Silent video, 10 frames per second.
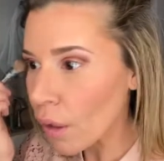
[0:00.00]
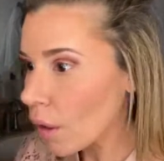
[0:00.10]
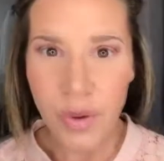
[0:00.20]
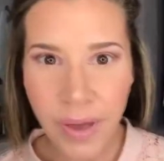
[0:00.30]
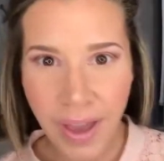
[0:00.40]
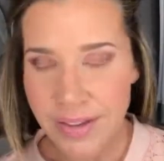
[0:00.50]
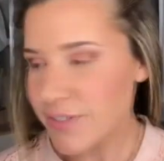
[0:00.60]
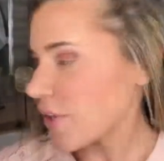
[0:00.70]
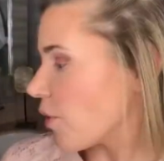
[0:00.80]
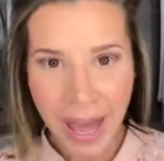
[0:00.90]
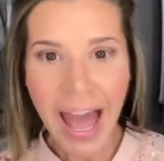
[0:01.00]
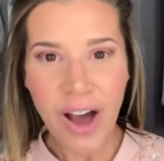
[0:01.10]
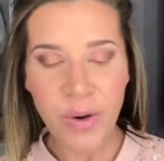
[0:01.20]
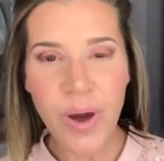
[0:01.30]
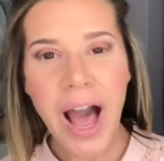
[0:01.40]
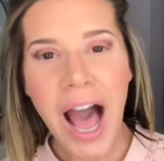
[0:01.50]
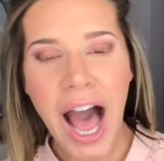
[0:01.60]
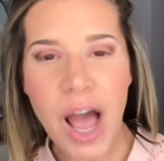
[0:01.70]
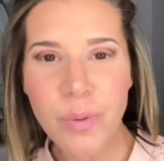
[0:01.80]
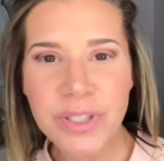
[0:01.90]
Okay, so now
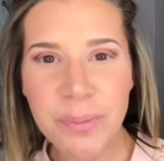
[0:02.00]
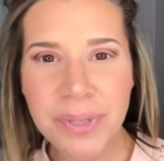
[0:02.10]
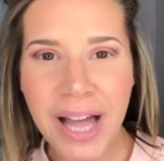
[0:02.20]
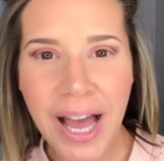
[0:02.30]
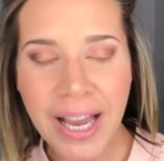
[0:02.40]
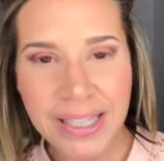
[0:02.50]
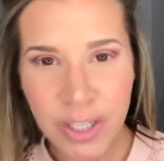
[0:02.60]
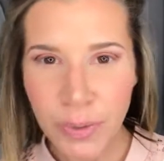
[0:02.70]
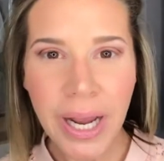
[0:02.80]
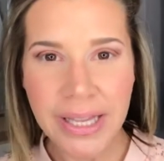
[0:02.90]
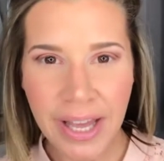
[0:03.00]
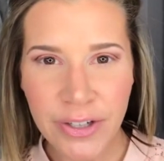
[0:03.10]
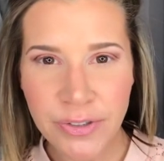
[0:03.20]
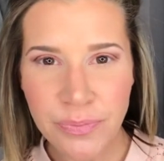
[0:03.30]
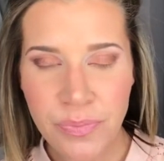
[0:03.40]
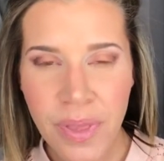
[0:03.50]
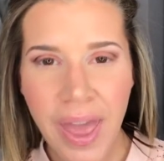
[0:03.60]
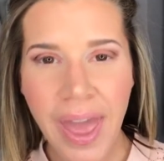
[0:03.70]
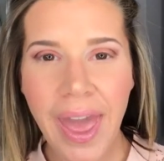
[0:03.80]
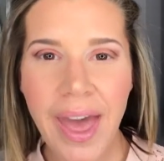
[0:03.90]
I will apply a liquid eyeliner
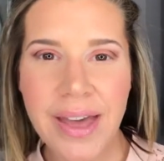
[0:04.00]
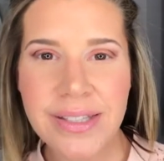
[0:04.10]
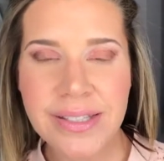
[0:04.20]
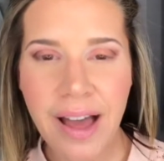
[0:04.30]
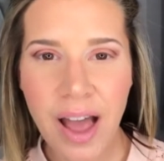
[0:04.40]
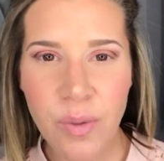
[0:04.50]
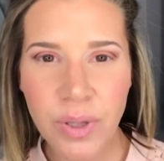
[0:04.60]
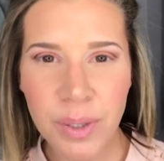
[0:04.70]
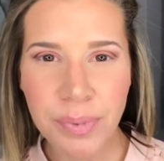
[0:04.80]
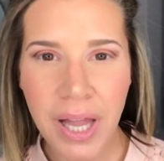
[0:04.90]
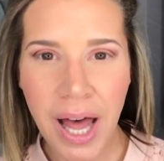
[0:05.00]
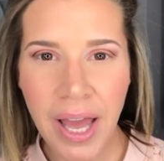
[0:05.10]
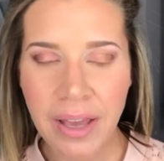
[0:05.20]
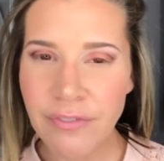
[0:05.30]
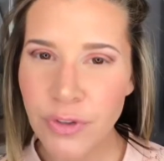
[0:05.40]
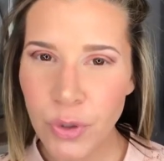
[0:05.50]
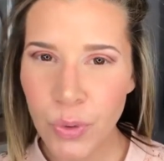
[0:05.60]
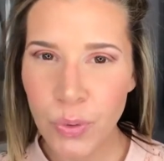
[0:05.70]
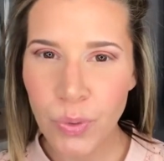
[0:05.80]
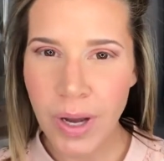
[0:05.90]
and I will apply a
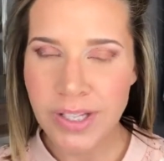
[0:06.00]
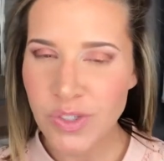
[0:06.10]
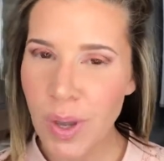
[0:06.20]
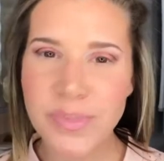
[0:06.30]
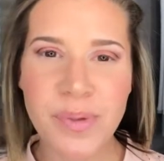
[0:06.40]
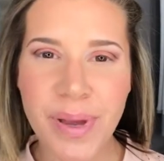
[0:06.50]
few swipes of